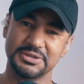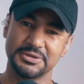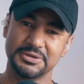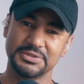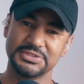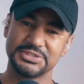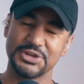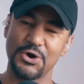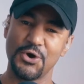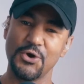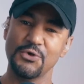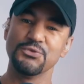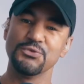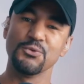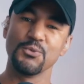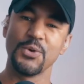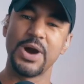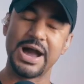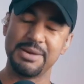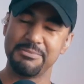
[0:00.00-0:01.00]
to
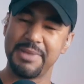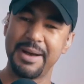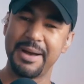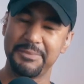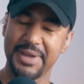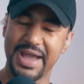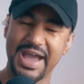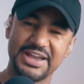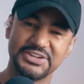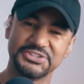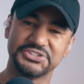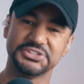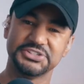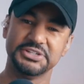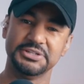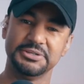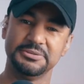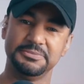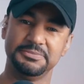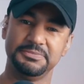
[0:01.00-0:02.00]
override my passion
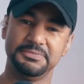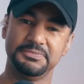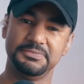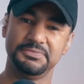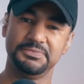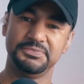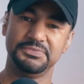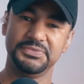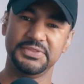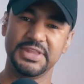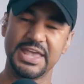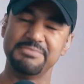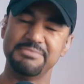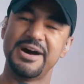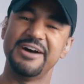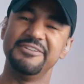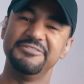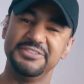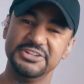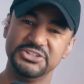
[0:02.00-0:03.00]
and
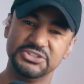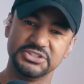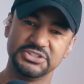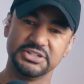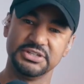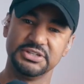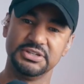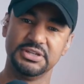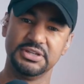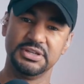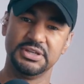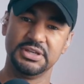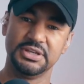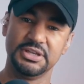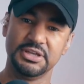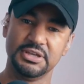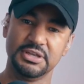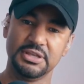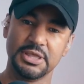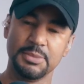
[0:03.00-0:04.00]
my vision.
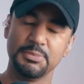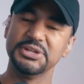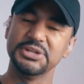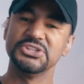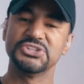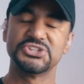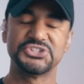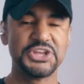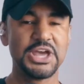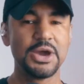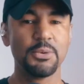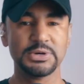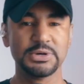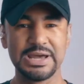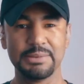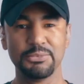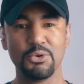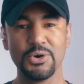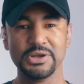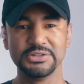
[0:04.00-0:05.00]
But instead, what
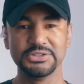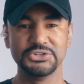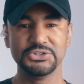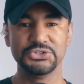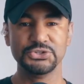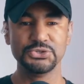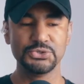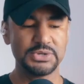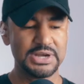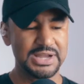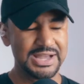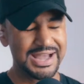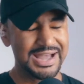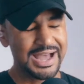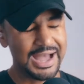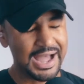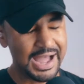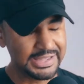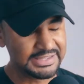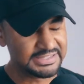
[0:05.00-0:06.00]
I'm going to do,
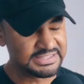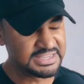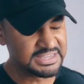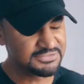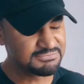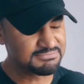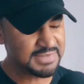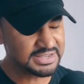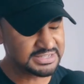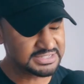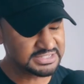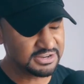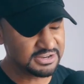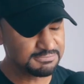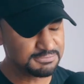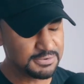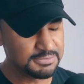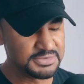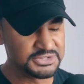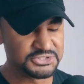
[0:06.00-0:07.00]
I give myself
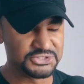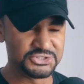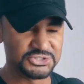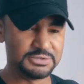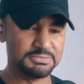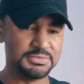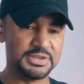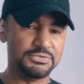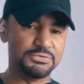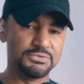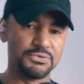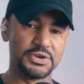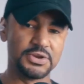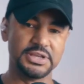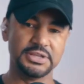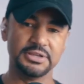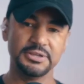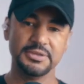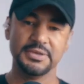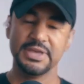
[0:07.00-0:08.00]
permission to be
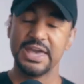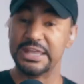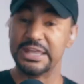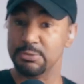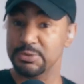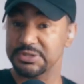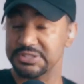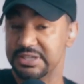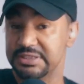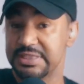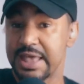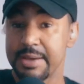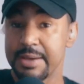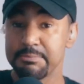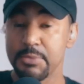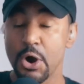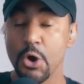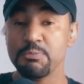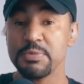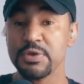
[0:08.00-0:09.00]
free. And it was in that
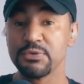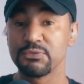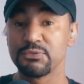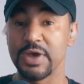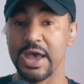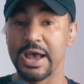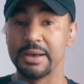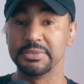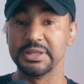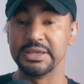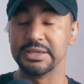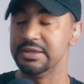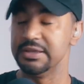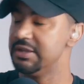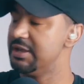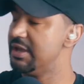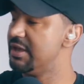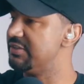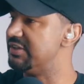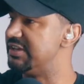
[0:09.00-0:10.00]
moment, family,
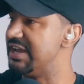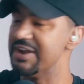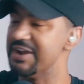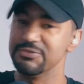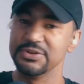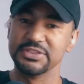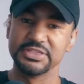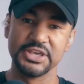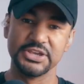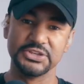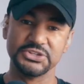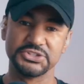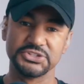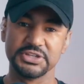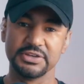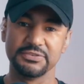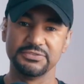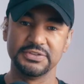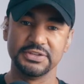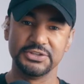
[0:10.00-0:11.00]
that everything
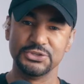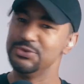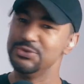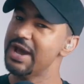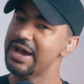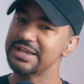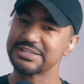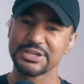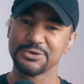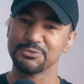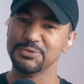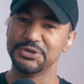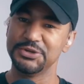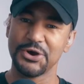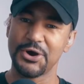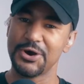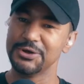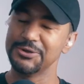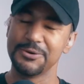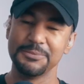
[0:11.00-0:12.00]
shifted. You guys can
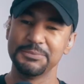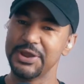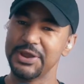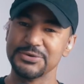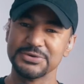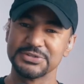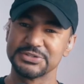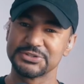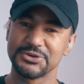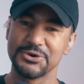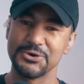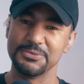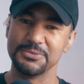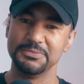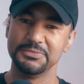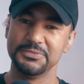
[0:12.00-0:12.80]
recall on Periscope,